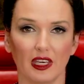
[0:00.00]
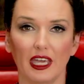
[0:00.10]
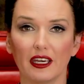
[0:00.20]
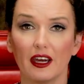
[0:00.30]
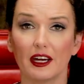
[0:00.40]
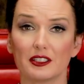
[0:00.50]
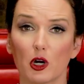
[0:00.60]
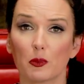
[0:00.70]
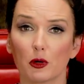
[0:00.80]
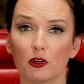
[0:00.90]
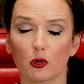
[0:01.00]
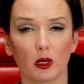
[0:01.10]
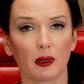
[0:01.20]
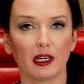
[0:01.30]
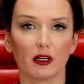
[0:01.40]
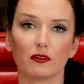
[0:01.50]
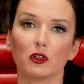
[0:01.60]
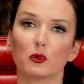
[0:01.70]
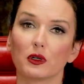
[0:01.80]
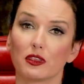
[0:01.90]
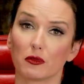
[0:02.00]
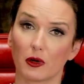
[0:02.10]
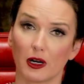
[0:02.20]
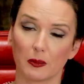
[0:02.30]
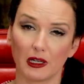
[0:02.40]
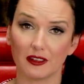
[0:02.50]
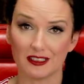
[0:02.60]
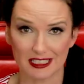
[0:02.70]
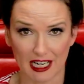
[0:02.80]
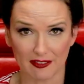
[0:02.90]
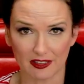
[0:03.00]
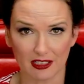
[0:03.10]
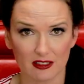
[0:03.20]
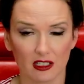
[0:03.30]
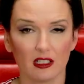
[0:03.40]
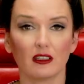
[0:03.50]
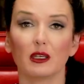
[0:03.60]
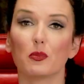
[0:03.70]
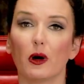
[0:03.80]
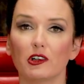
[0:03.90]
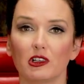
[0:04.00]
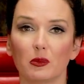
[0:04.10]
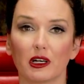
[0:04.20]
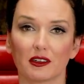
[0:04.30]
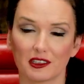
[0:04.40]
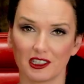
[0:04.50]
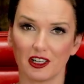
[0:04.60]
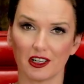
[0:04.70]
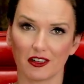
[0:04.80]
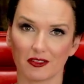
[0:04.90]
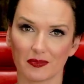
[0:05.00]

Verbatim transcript: Hey guys, I hope you're enjoying my interview with the rock band, The Dafneys. Keep watching by clicking here.